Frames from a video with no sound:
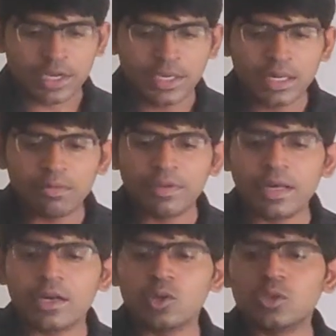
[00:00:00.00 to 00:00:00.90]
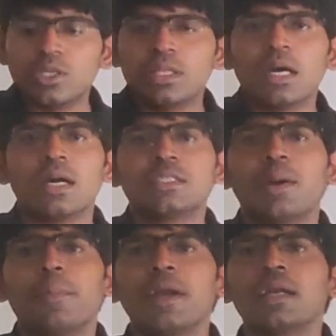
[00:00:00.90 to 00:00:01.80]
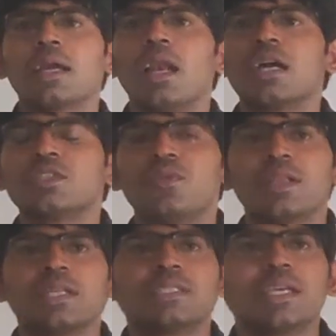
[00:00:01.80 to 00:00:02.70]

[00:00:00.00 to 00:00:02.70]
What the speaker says: Here we are using the separate clocks for the